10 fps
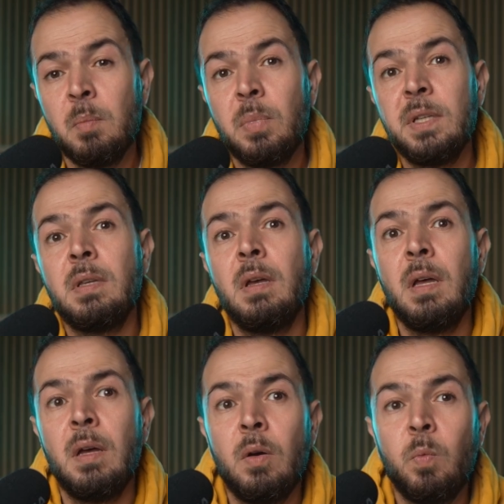But
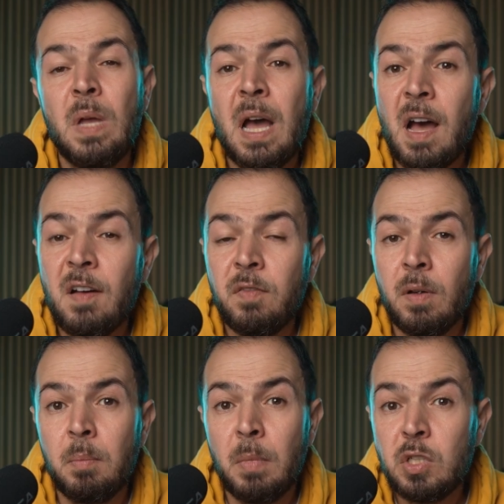we have
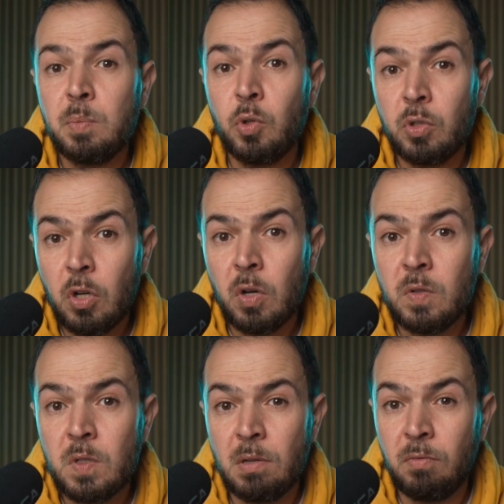much more
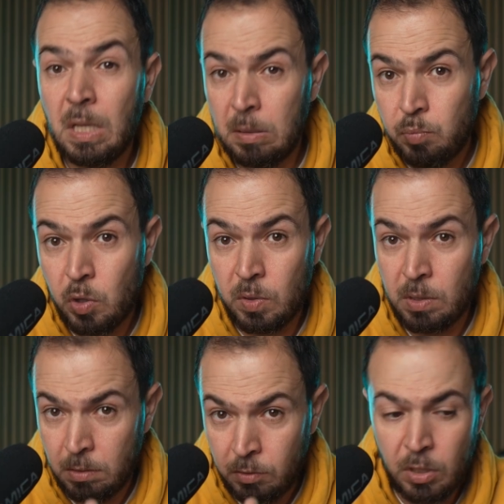cons than
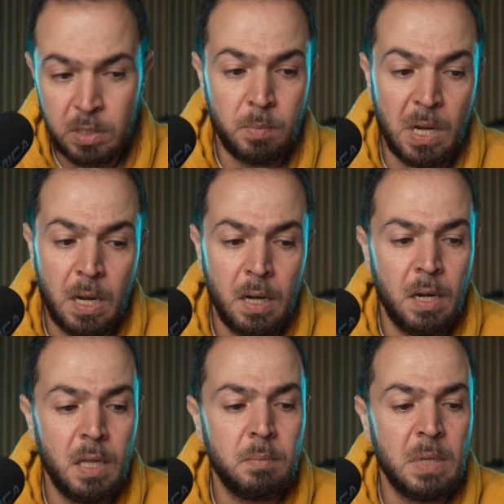pros, trust me.
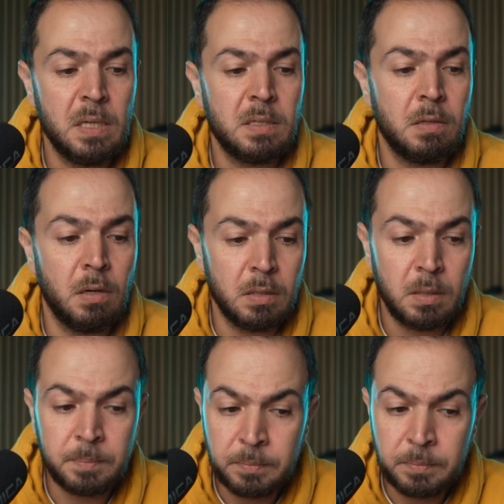Let me start.